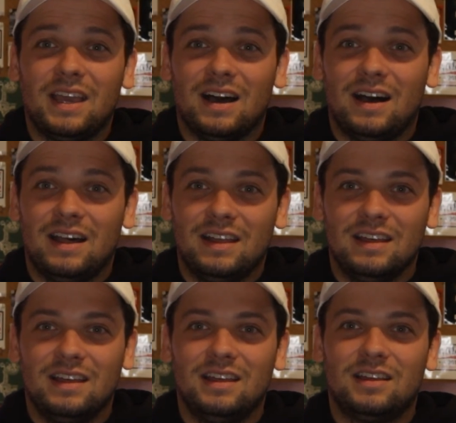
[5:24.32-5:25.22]
god,
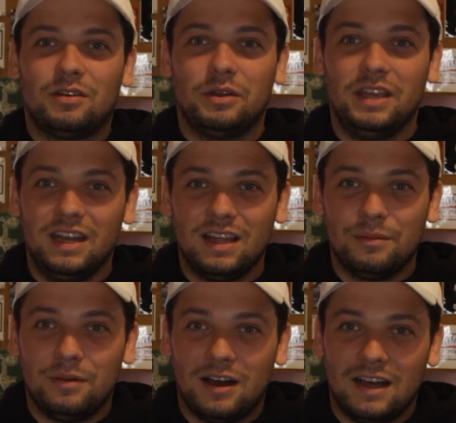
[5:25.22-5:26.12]
creating
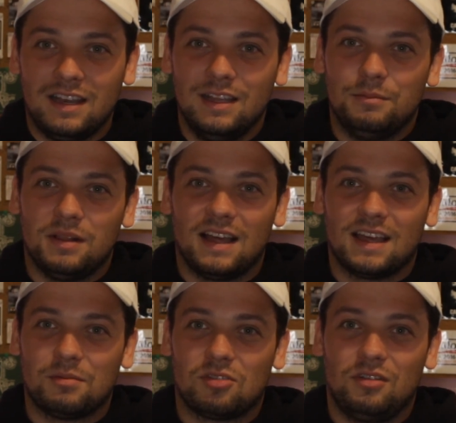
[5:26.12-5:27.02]
a mod in
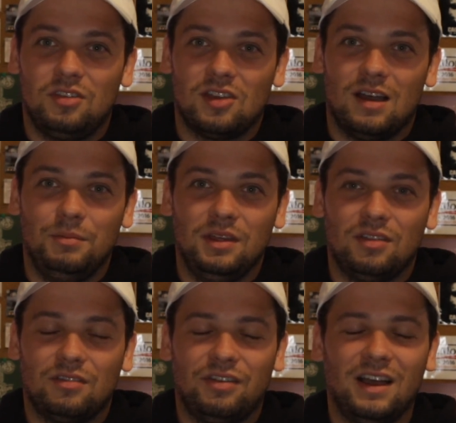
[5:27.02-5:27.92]
Black Ops 3
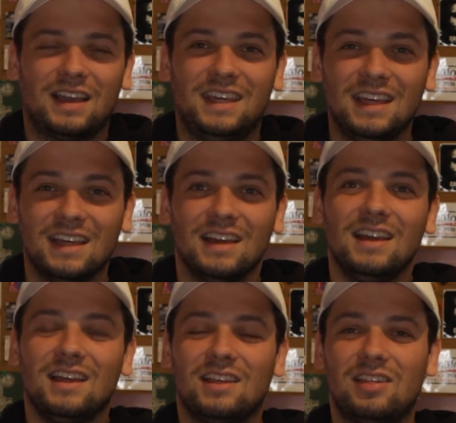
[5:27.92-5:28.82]
Zombies fucking
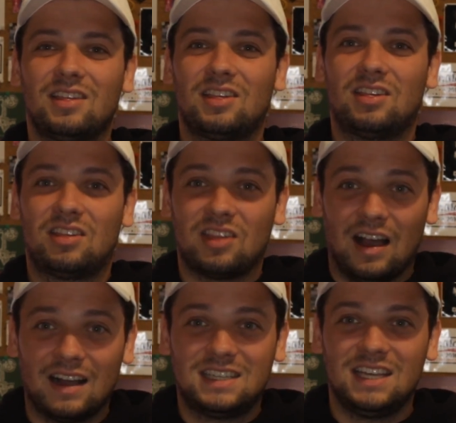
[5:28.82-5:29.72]

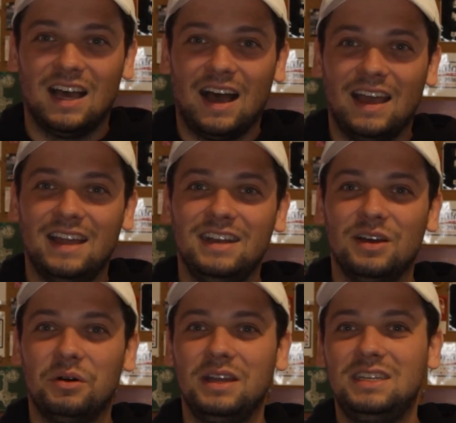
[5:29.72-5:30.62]
sucked. I had
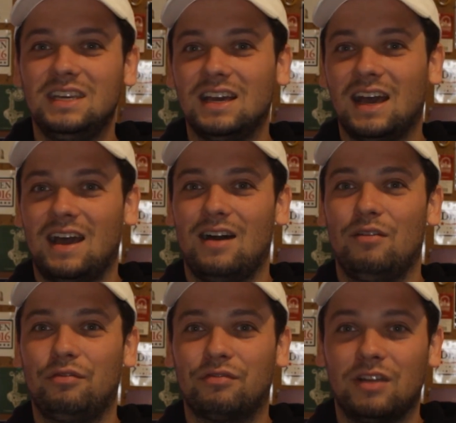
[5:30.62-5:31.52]
no idea
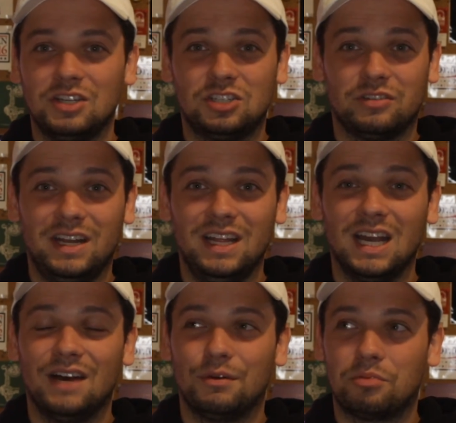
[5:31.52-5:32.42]
how
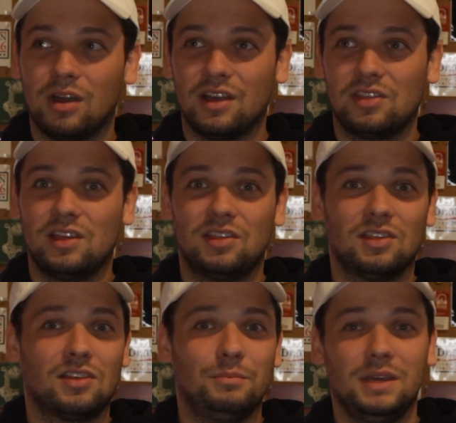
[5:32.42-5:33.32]
frustrating of a process
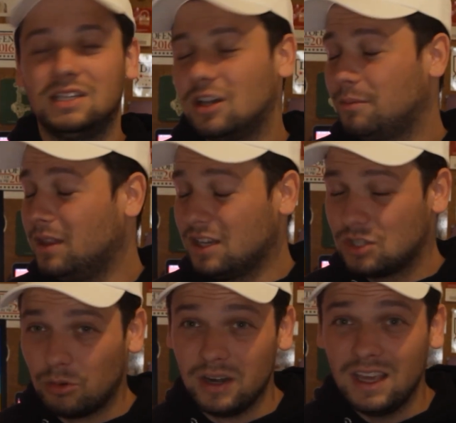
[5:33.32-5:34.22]
this could be. It took me like
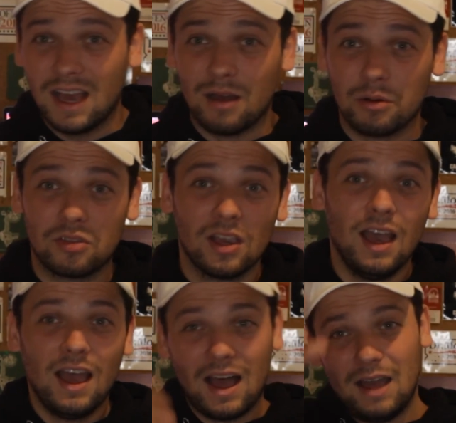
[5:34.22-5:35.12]
20 hours.
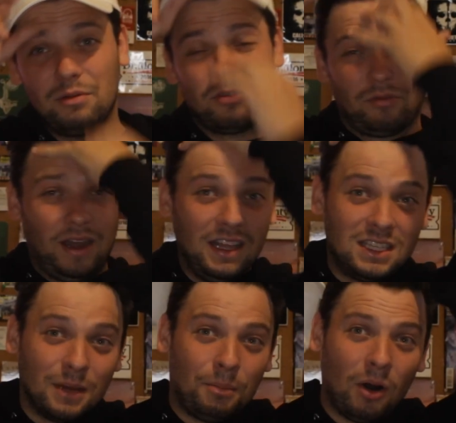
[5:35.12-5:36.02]
I was ready
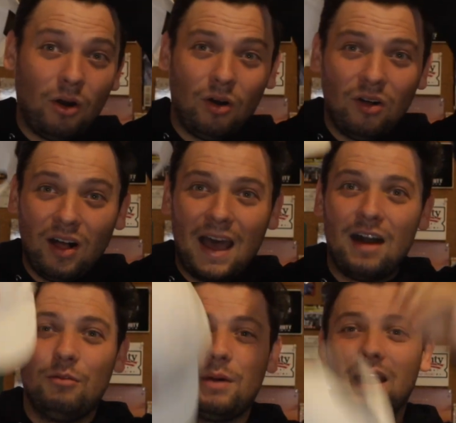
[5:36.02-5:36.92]
to pull
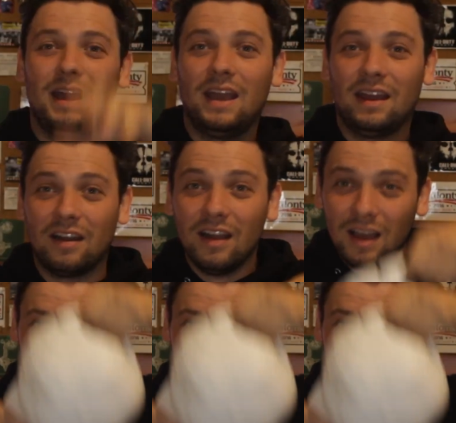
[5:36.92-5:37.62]
out my hair.